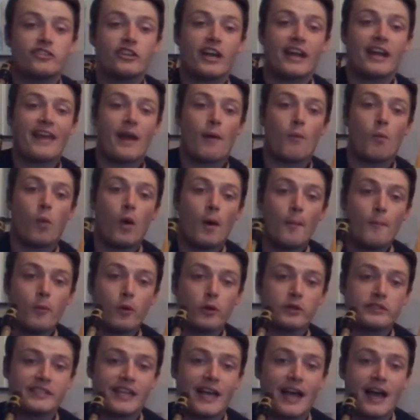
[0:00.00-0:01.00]
try that one
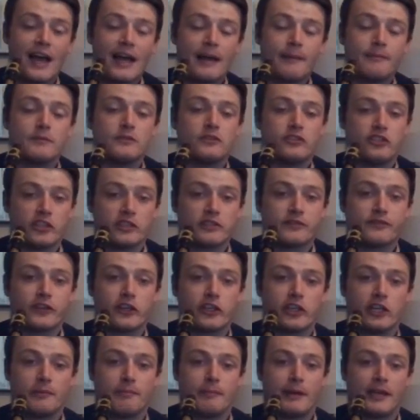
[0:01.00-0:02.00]
more time just for
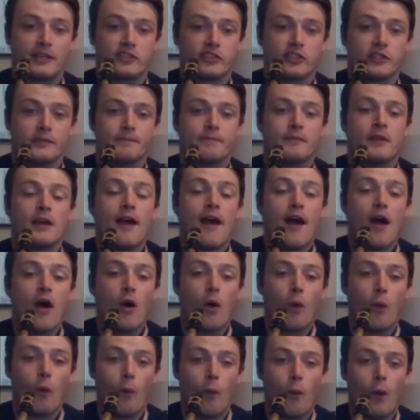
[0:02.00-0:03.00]
good measure.
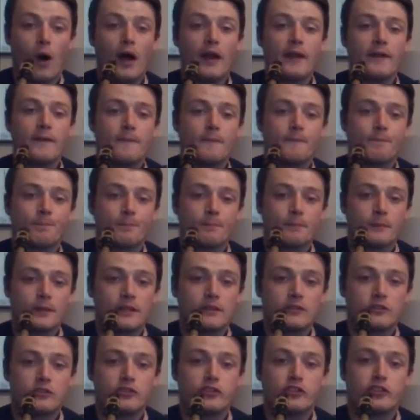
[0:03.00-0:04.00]
1,
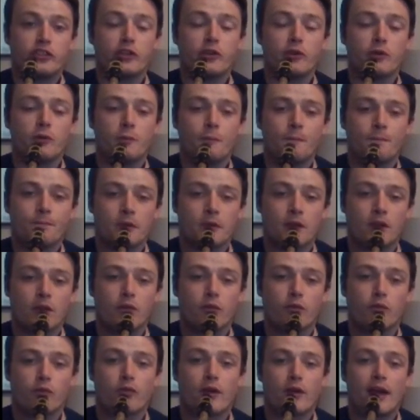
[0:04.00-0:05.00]
2,
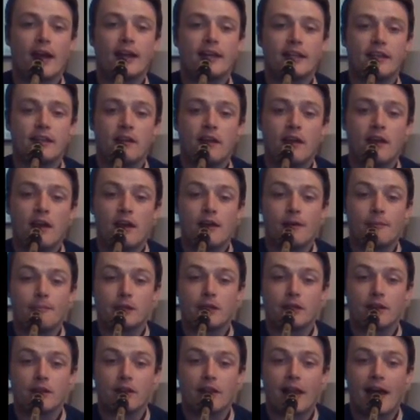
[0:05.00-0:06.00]
ready,
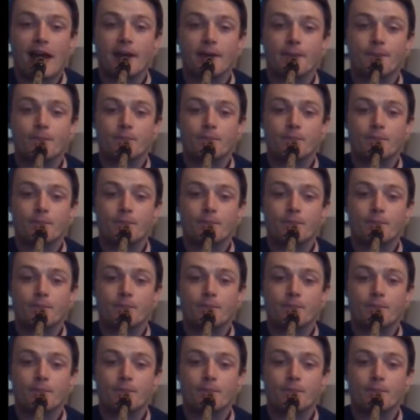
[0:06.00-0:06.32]
play.